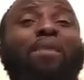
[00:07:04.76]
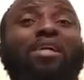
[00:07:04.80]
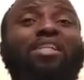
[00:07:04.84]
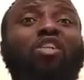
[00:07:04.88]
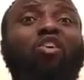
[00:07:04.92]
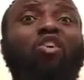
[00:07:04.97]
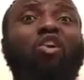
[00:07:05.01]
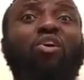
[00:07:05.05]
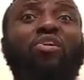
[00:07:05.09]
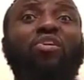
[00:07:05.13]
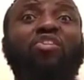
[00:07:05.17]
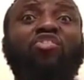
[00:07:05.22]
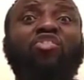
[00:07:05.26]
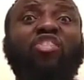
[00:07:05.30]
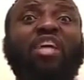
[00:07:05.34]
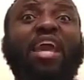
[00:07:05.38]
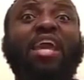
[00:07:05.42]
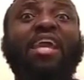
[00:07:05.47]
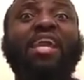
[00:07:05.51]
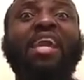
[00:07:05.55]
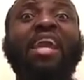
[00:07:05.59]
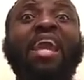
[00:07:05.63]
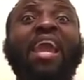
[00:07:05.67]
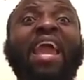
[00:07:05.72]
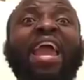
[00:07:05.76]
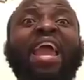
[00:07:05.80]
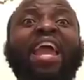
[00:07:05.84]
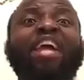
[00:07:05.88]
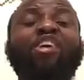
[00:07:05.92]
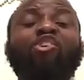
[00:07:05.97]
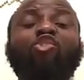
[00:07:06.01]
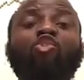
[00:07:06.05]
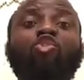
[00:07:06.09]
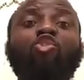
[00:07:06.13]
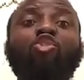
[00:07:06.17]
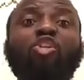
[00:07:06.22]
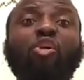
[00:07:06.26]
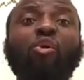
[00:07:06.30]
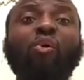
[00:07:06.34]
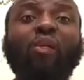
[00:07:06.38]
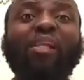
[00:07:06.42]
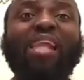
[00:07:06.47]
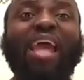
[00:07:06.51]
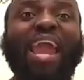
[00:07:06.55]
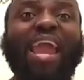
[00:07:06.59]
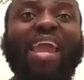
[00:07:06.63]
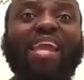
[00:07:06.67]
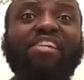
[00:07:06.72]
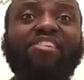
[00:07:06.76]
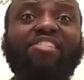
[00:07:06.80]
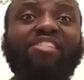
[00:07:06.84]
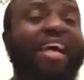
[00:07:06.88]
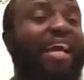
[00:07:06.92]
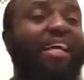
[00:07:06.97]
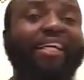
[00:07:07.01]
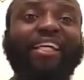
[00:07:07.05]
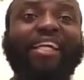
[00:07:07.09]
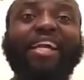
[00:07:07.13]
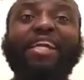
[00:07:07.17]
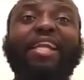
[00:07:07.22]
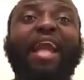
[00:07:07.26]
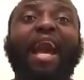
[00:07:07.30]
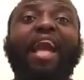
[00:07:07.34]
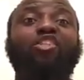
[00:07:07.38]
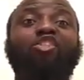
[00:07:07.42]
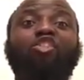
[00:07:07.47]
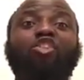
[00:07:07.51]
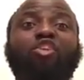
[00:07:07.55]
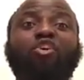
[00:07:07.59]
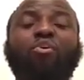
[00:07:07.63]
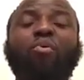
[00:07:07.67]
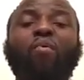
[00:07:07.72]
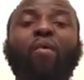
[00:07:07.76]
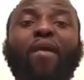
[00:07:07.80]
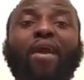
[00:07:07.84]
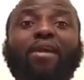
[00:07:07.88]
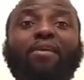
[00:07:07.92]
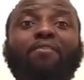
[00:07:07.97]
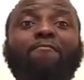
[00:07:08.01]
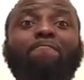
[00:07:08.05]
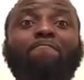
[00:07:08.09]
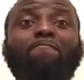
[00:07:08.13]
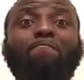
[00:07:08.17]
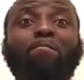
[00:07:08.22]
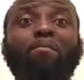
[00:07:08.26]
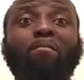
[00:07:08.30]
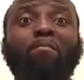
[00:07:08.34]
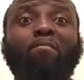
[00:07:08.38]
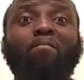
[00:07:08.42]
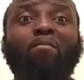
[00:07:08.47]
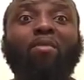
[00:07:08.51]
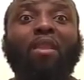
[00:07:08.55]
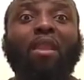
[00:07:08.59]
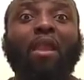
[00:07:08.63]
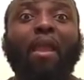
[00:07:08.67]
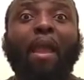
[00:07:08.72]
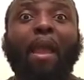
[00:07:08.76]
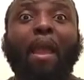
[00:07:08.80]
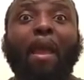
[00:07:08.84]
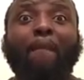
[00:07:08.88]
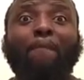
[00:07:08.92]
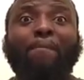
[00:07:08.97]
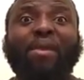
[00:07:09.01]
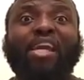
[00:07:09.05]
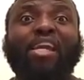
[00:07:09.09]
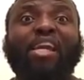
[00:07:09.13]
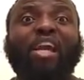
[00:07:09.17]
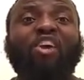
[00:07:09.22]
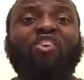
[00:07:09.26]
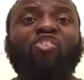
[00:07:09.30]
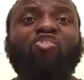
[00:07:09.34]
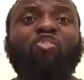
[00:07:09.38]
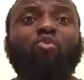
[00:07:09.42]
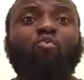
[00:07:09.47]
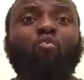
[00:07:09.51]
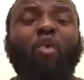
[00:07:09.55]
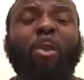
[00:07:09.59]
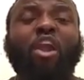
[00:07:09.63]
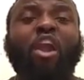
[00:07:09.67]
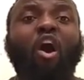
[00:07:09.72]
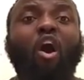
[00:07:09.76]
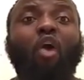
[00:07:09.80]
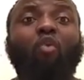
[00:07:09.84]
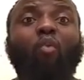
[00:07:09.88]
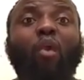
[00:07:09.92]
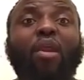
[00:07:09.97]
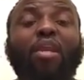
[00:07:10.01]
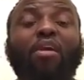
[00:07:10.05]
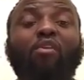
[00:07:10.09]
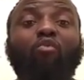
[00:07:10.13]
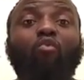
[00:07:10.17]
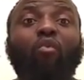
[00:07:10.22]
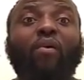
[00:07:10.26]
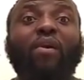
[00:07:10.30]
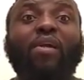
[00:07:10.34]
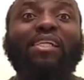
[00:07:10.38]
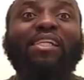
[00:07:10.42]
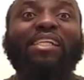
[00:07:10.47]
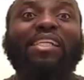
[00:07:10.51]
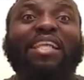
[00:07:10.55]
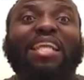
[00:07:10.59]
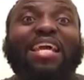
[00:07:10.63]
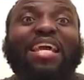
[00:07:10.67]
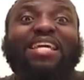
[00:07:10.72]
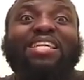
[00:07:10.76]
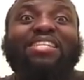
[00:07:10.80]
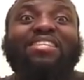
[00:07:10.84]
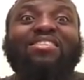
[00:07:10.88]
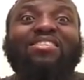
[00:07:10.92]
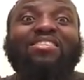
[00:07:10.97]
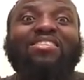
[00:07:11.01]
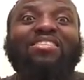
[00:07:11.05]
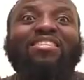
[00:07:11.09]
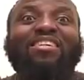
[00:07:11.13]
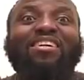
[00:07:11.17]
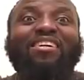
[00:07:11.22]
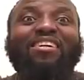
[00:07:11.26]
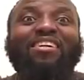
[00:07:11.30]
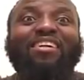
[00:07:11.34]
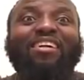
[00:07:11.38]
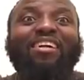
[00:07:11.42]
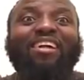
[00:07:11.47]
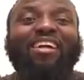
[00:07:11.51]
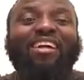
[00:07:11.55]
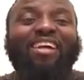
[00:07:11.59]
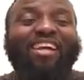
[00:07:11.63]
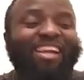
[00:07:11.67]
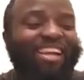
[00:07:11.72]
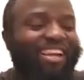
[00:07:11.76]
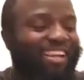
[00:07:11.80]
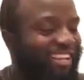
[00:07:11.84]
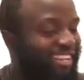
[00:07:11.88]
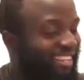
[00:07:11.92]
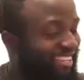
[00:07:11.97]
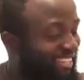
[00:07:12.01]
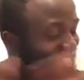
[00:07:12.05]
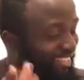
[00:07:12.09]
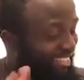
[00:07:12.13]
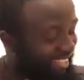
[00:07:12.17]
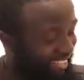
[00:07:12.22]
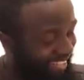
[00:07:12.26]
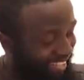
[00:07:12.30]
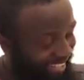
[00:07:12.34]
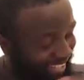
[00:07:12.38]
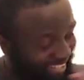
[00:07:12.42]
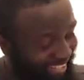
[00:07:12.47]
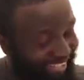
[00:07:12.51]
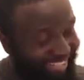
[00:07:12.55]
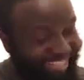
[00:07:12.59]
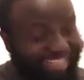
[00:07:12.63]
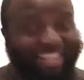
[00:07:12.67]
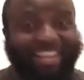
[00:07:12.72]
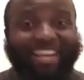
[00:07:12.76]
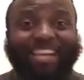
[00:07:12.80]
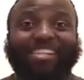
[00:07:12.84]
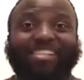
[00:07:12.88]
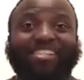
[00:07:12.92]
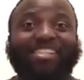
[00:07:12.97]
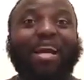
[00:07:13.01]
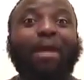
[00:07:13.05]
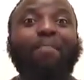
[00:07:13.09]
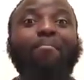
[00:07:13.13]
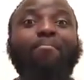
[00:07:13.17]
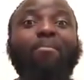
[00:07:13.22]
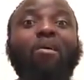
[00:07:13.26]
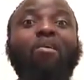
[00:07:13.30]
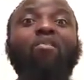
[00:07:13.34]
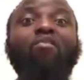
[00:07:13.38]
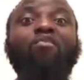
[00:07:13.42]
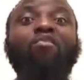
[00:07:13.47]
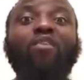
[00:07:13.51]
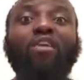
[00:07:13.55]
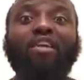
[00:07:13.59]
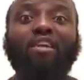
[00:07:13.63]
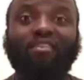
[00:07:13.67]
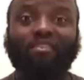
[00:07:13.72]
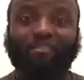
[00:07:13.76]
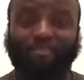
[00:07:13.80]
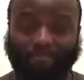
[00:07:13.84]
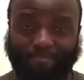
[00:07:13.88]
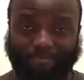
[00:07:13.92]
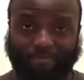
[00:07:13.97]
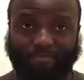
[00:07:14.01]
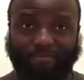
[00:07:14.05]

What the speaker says: But the Lord is saying, it's too late. I cannot do it. Because we already released the movie.